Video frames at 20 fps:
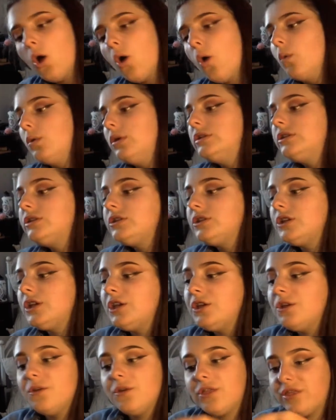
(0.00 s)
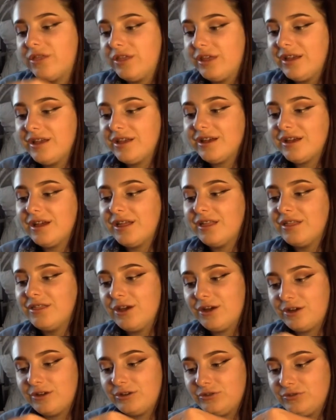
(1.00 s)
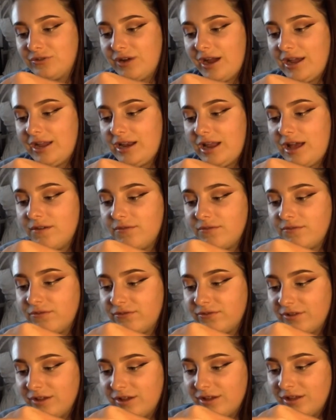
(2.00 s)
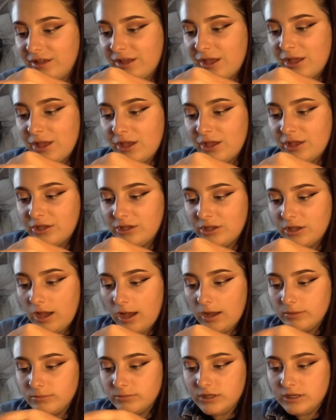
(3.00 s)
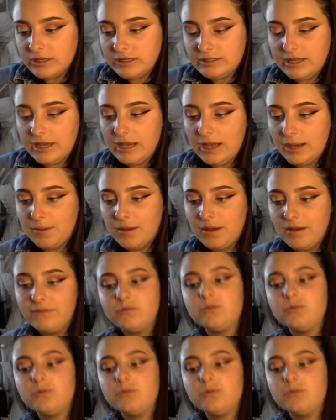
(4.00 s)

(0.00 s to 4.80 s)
Once you think they're dry enough, I'm just going to take a pair of